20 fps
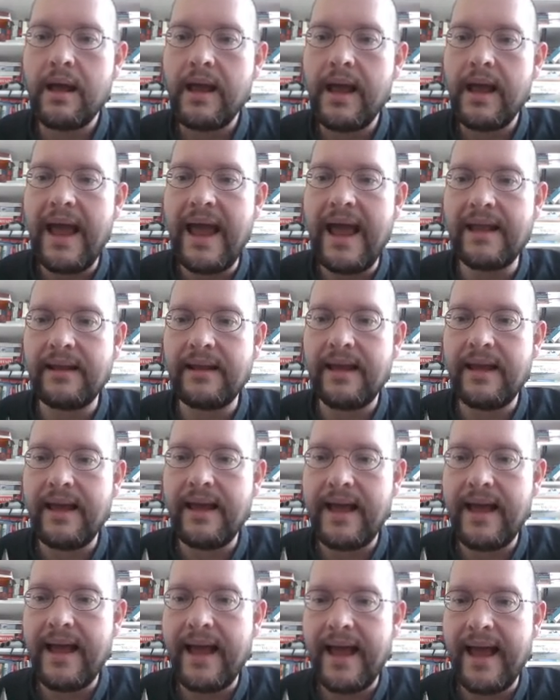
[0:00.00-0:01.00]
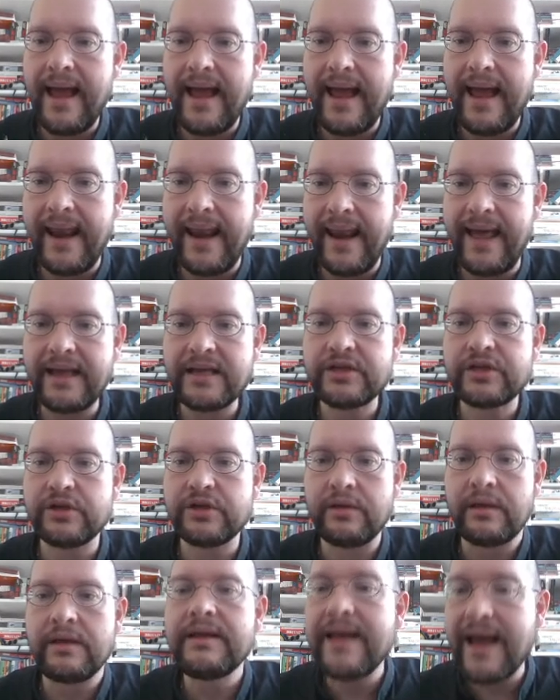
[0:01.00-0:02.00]
And
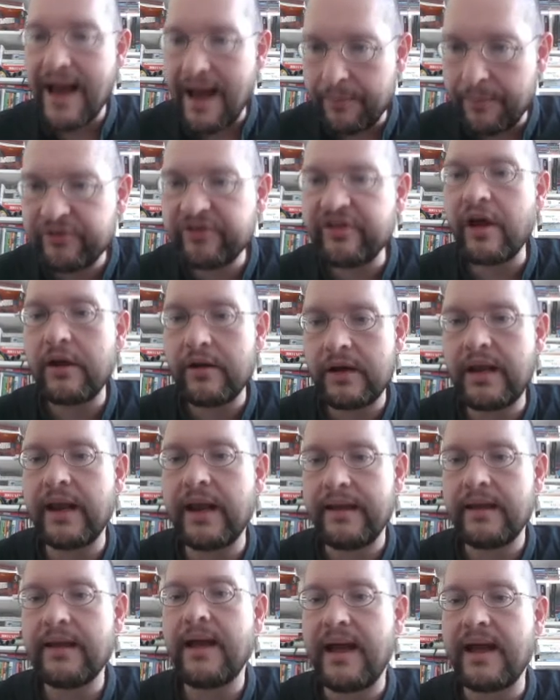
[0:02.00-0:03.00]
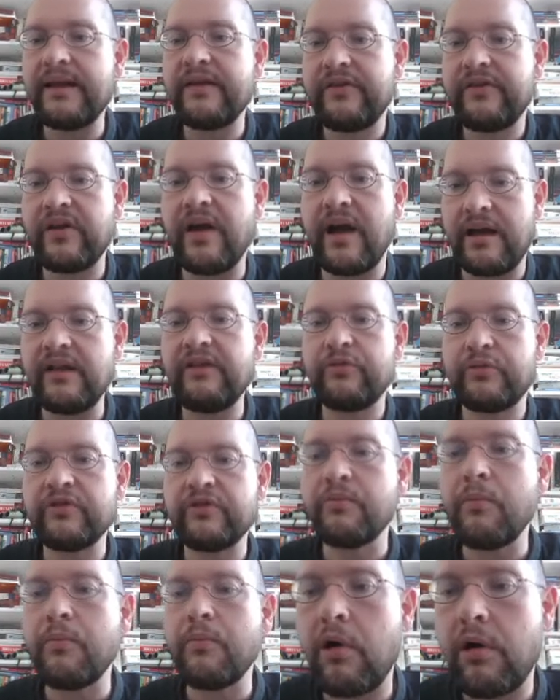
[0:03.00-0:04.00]
election, yeah, absolutely, Alicia, it
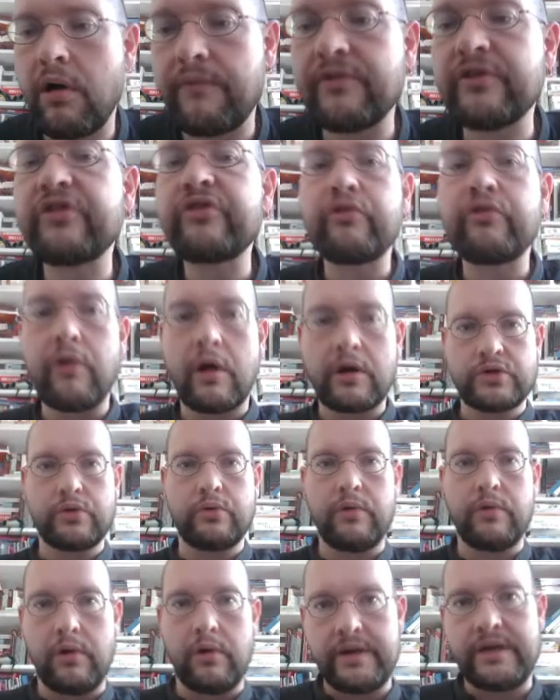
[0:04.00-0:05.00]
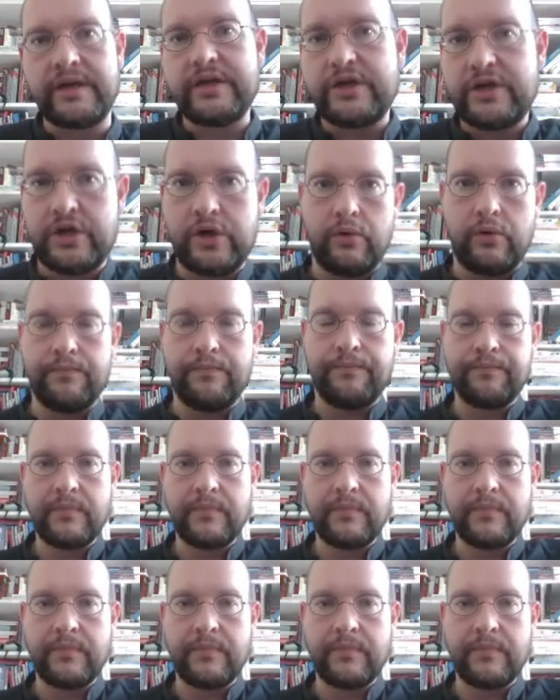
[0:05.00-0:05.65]
was more of a structural issue.